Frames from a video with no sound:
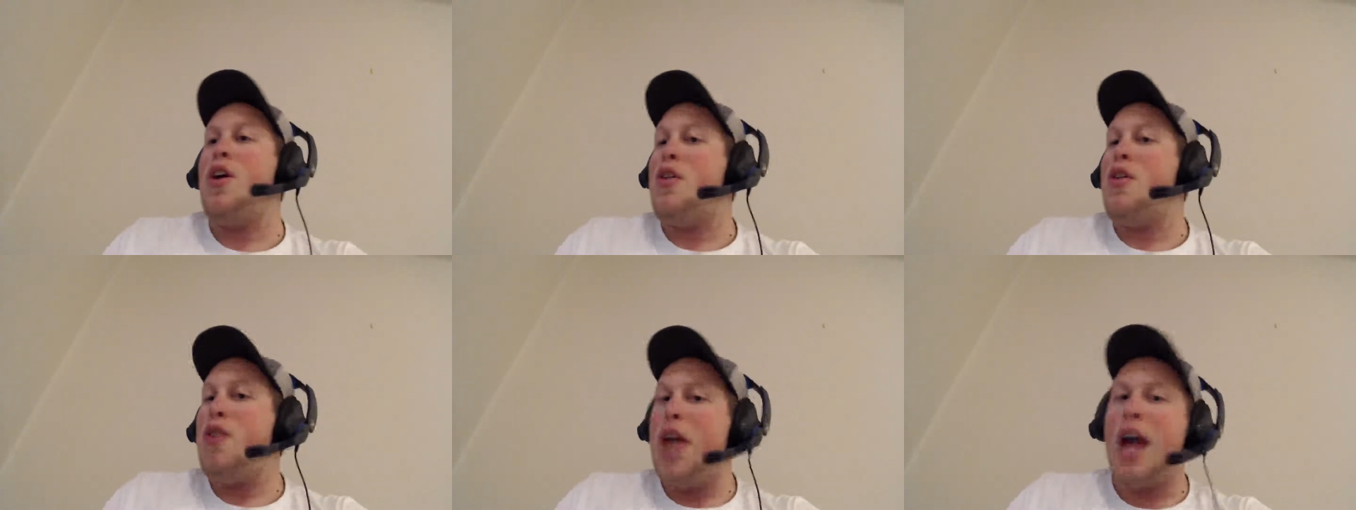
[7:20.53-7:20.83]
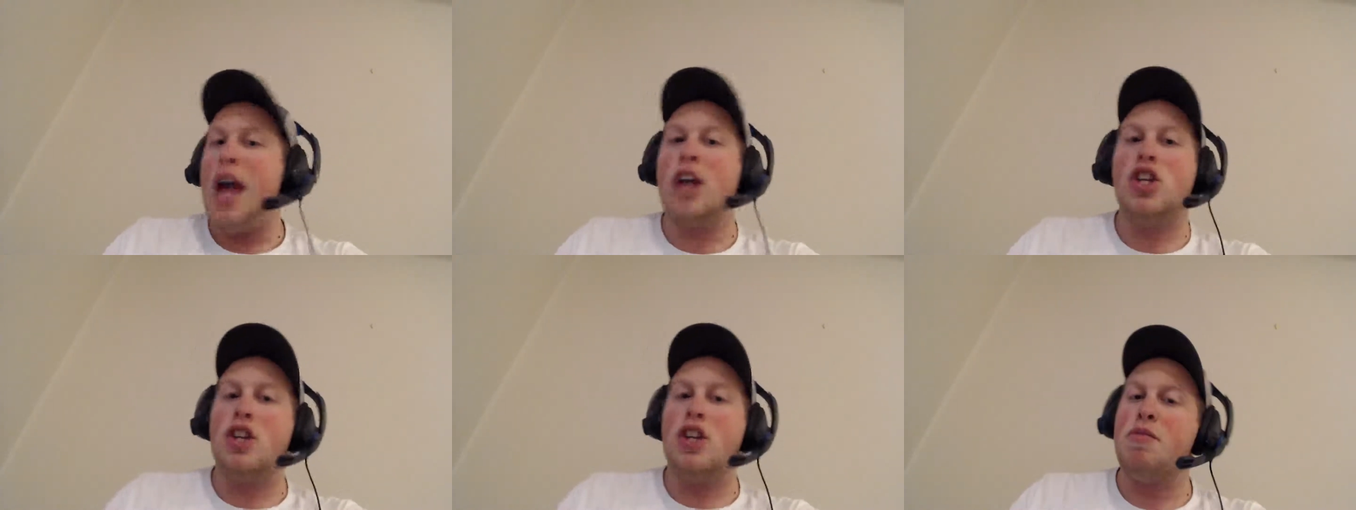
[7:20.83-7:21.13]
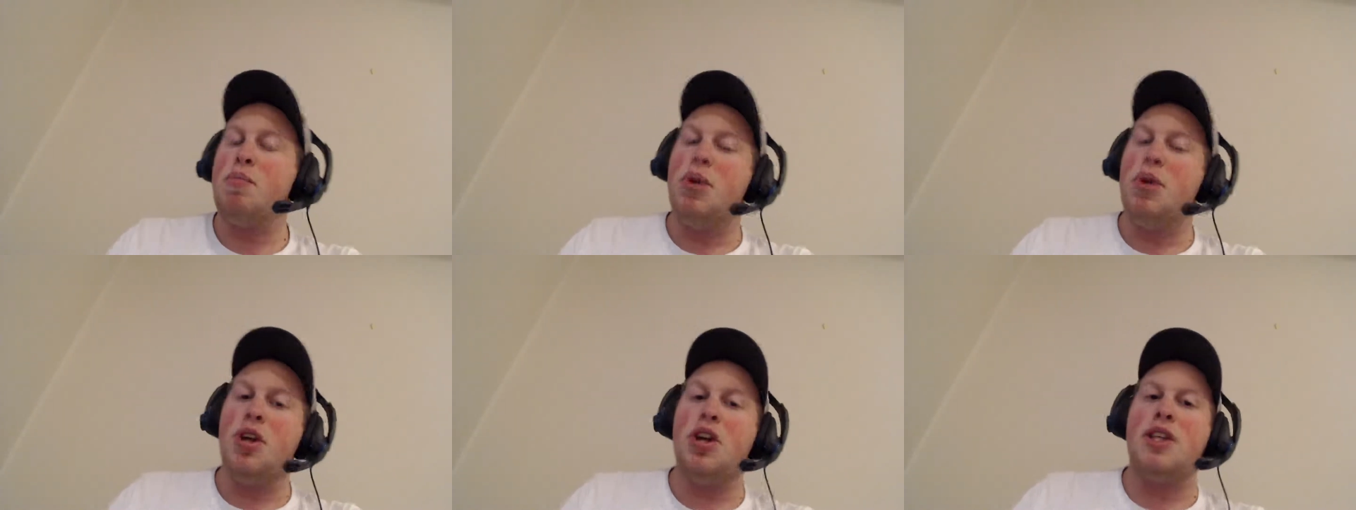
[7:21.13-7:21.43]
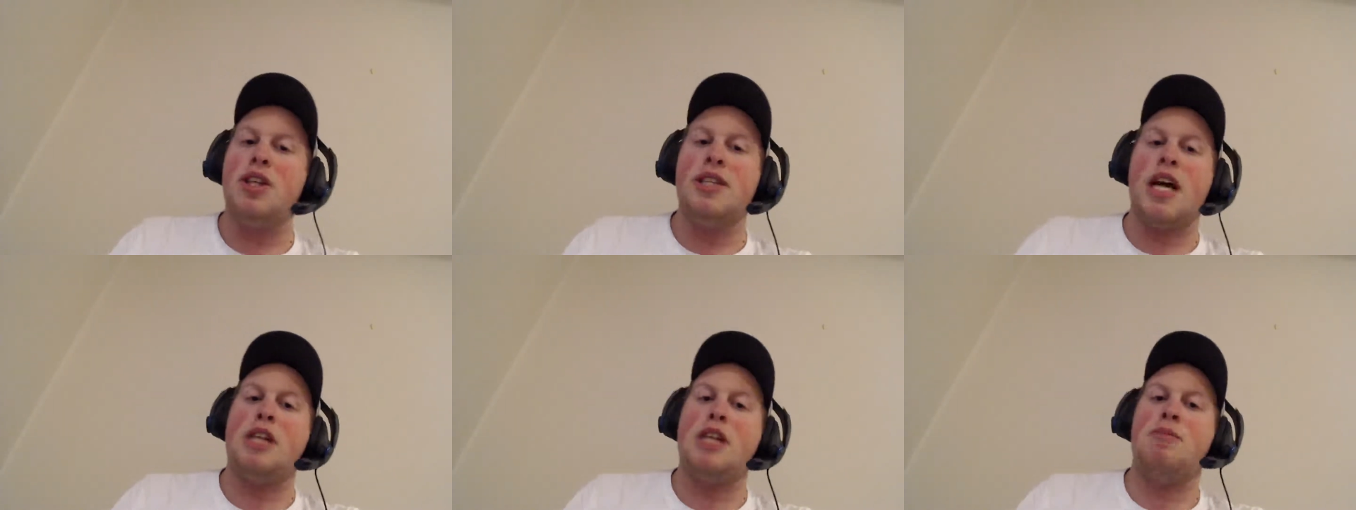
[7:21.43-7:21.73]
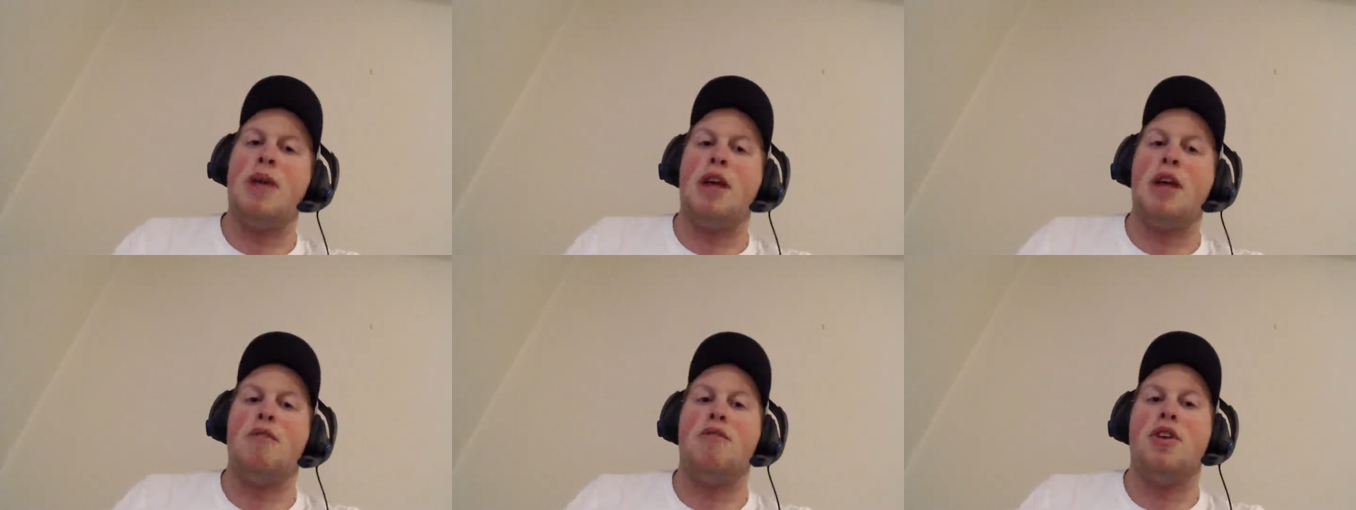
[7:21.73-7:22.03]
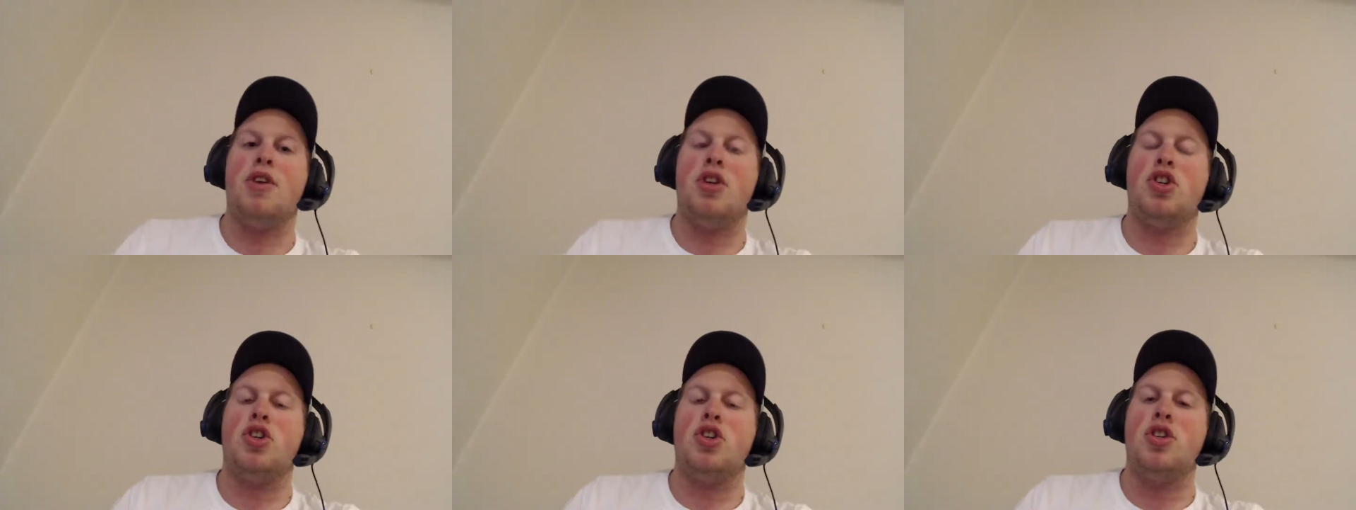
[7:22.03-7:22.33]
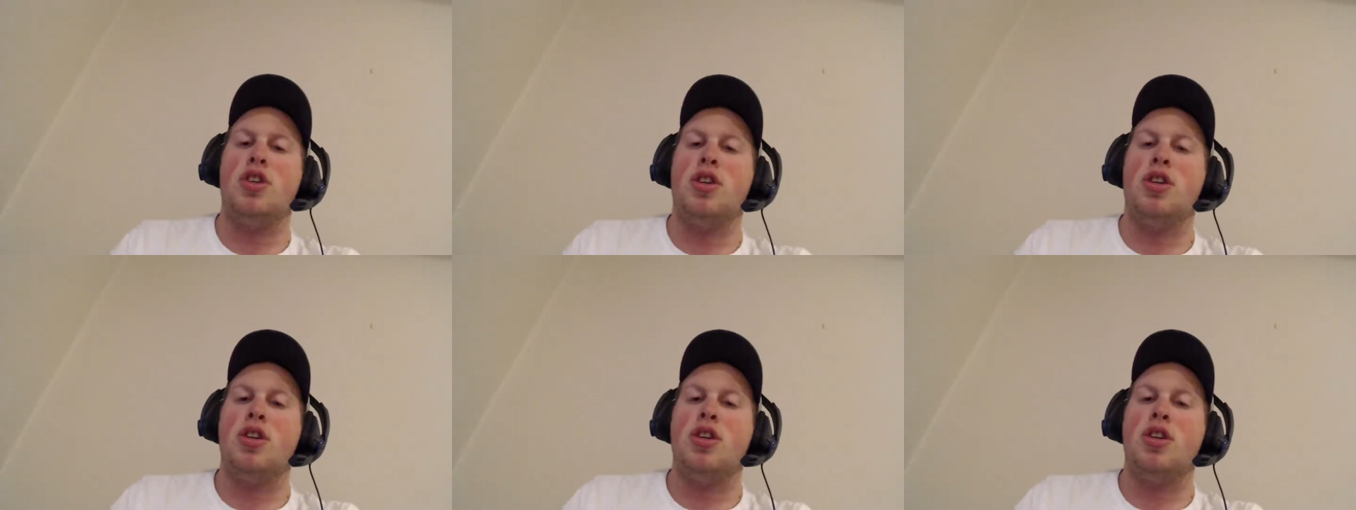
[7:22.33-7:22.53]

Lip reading: They actually have pretty good sized panfish.